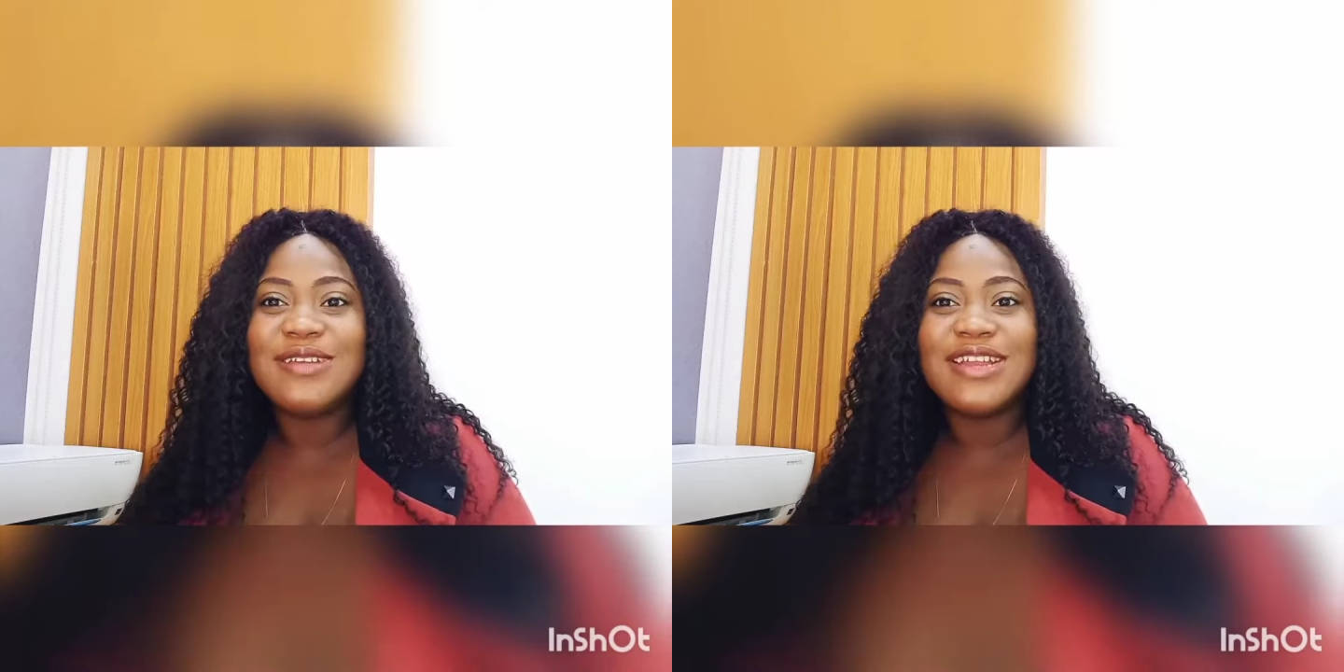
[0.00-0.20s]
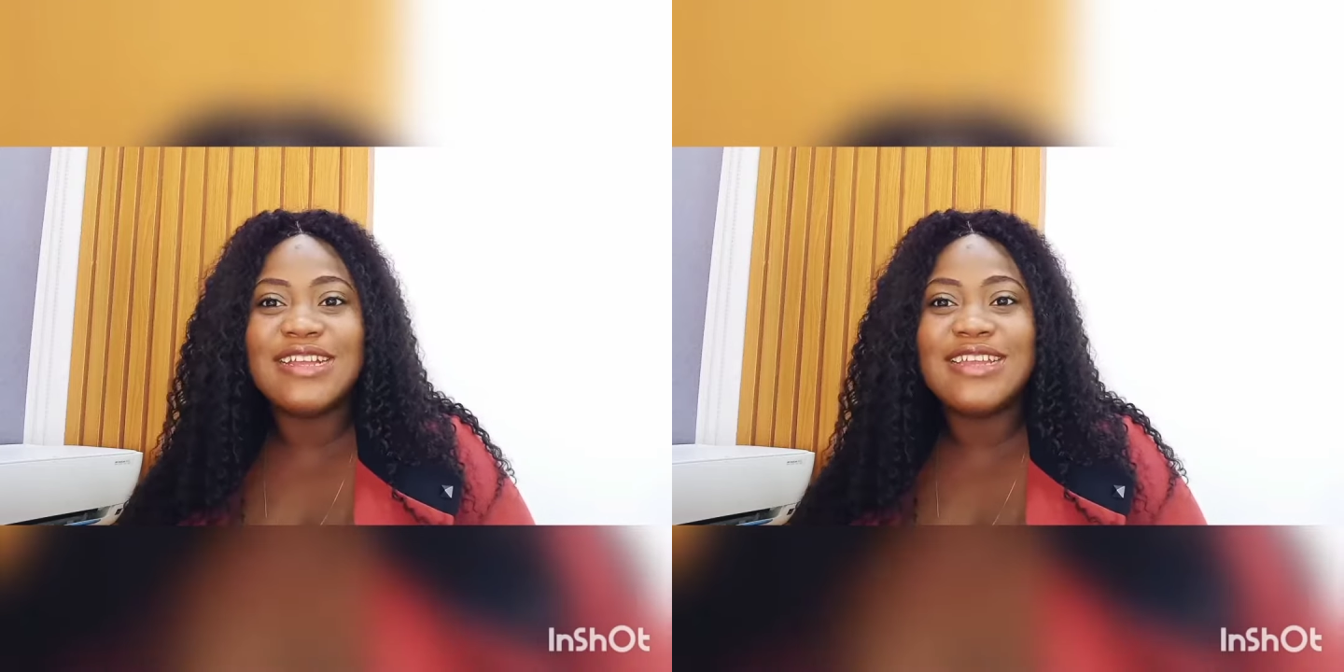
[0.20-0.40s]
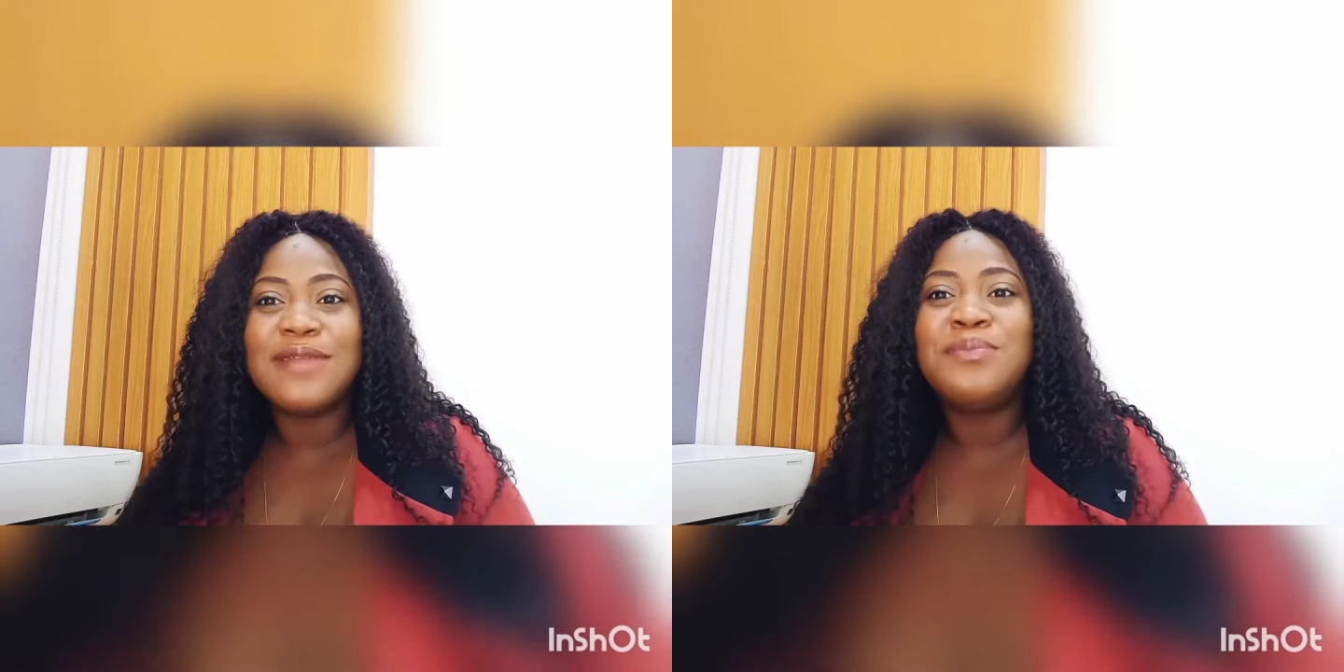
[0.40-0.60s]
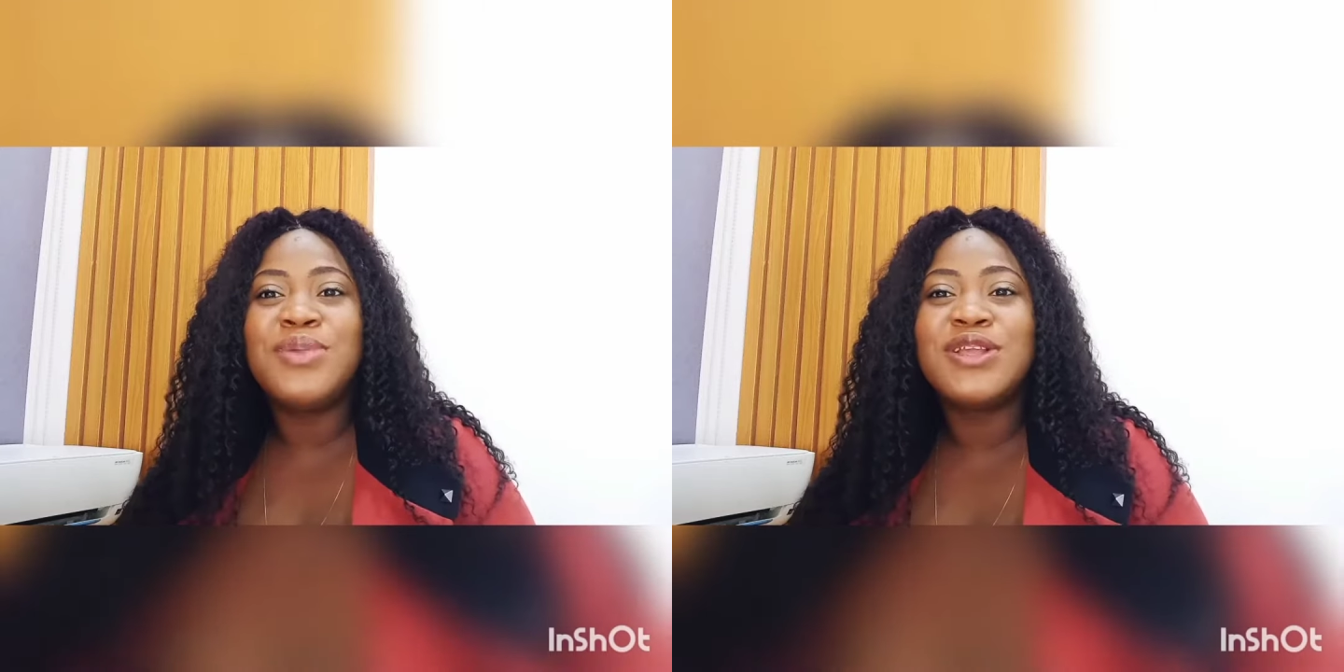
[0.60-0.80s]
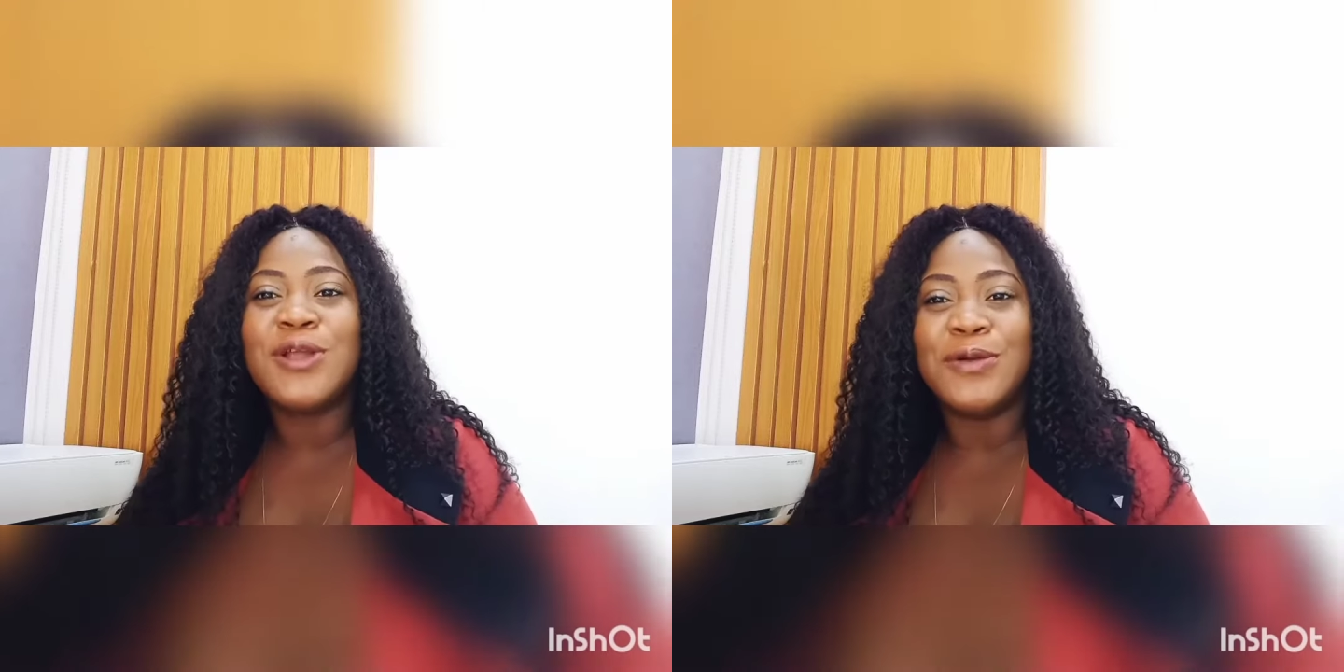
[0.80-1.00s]
United
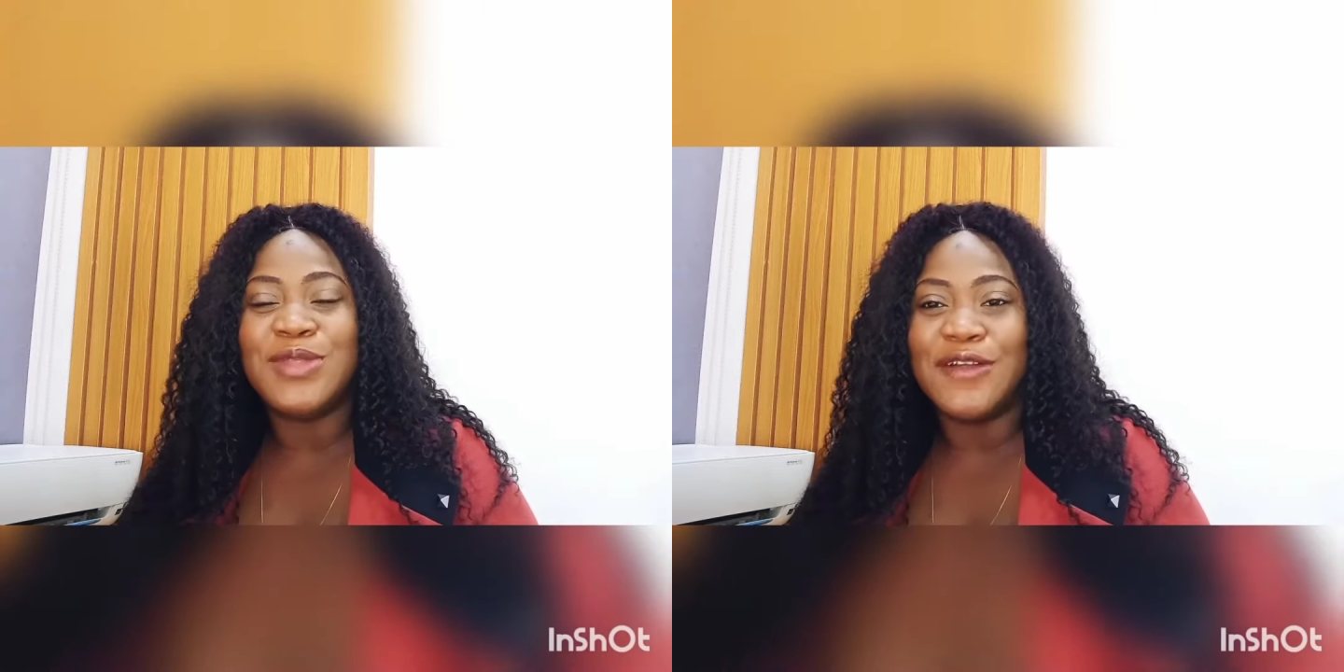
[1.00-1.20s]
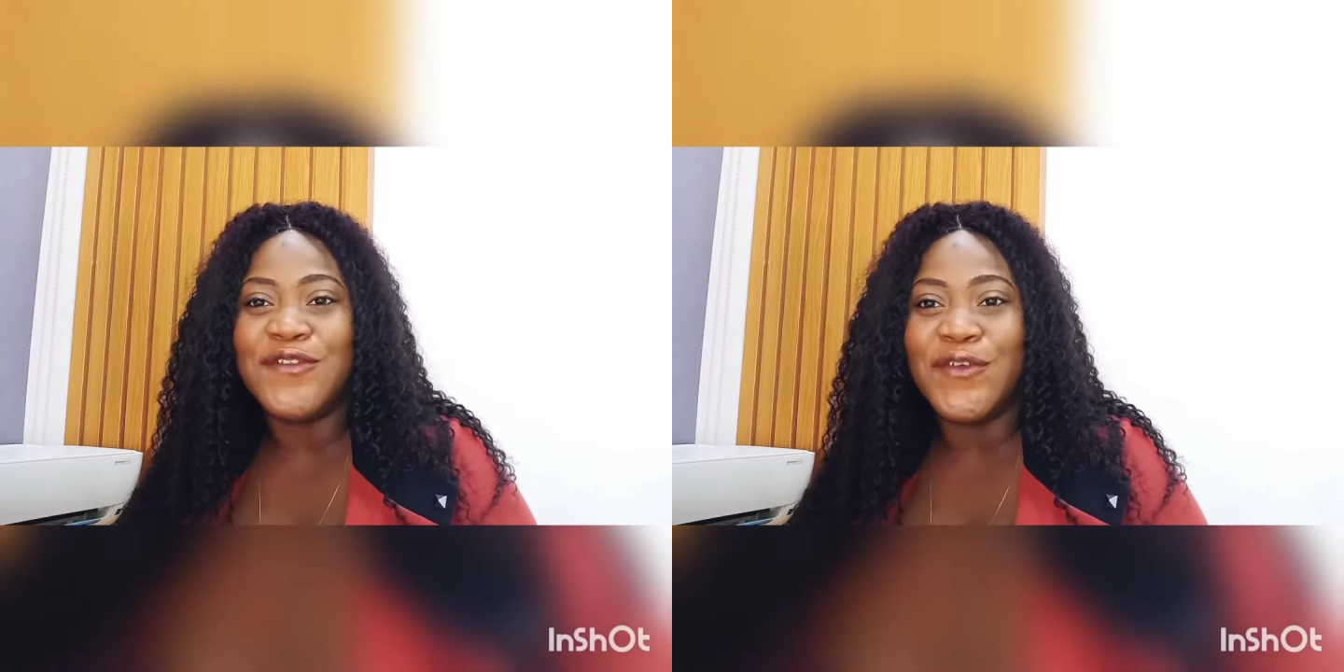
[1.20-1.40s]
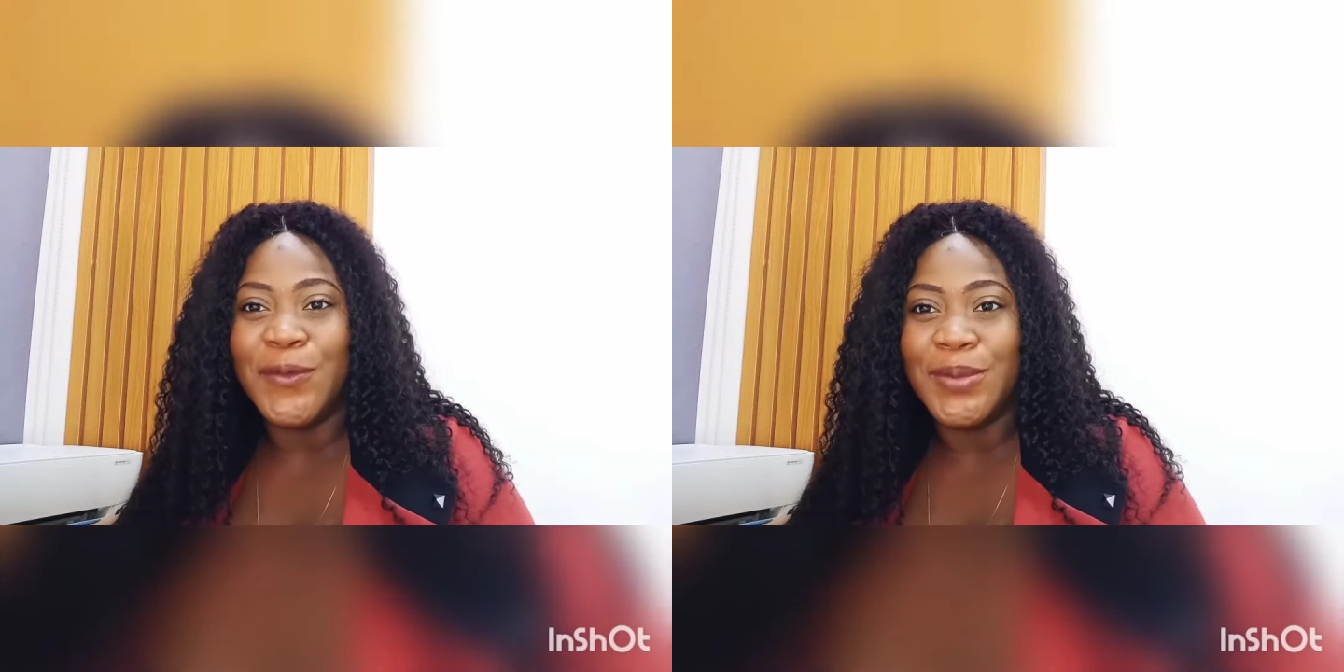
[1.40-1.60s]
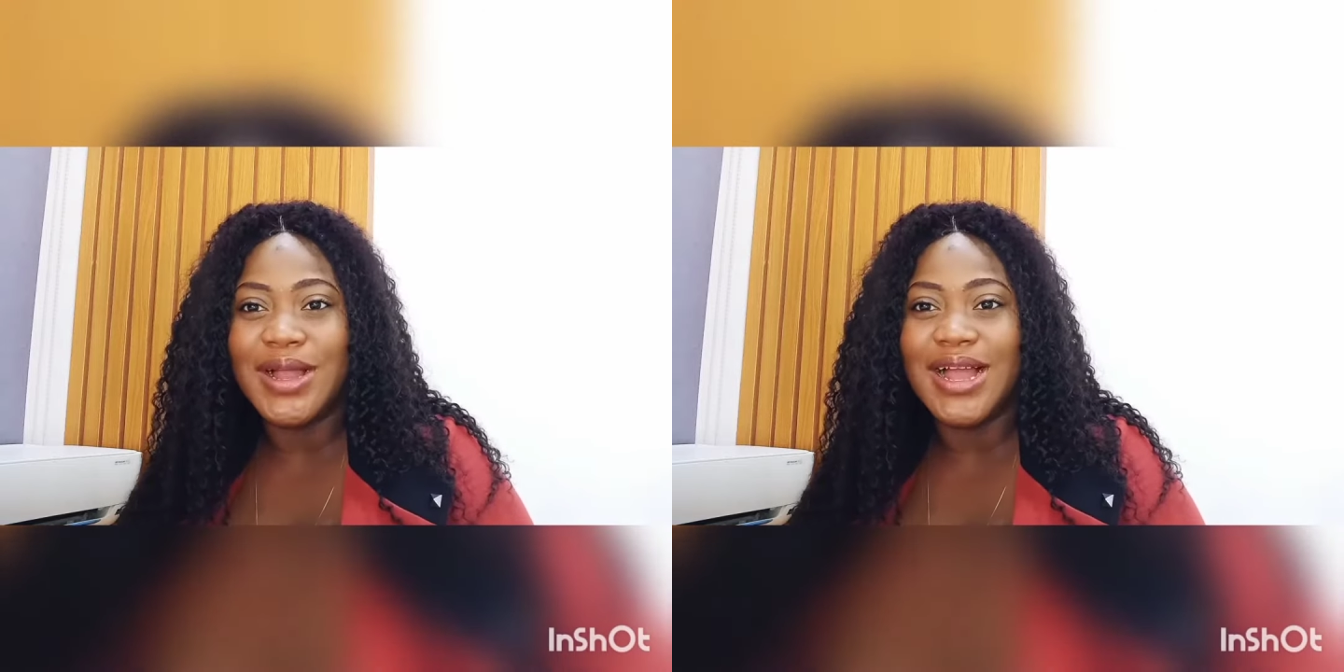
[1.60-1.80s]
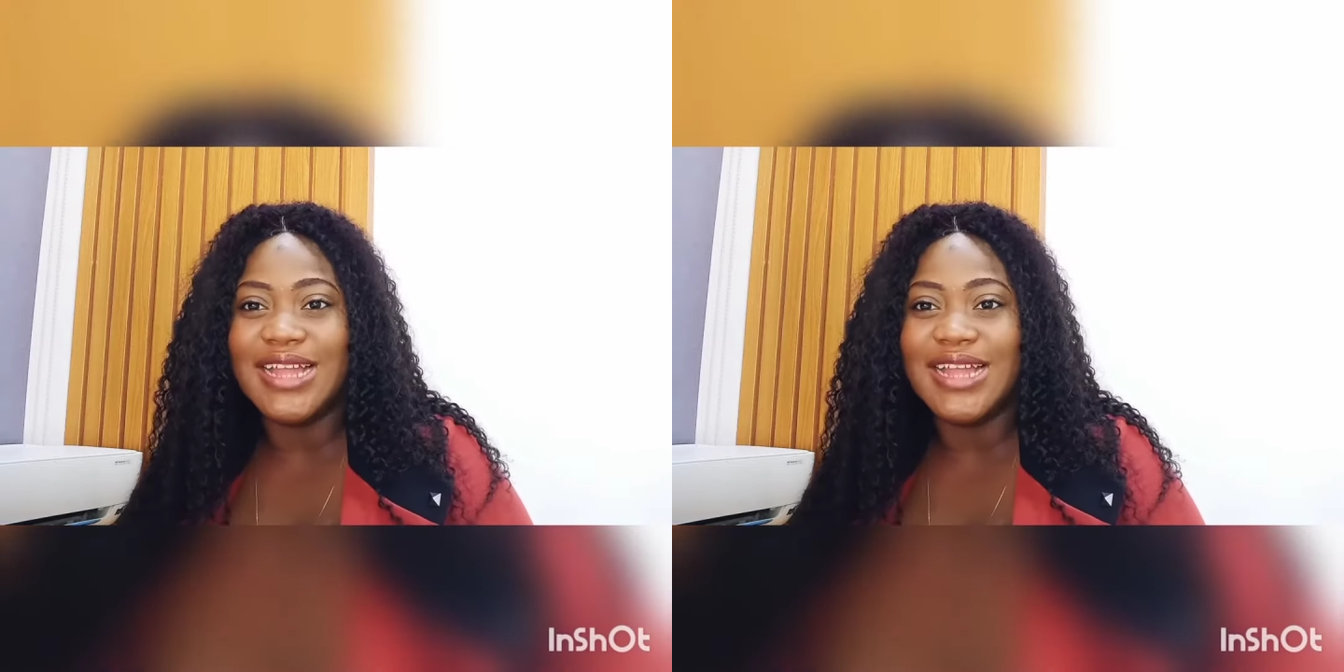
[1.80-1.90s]
picked up their form,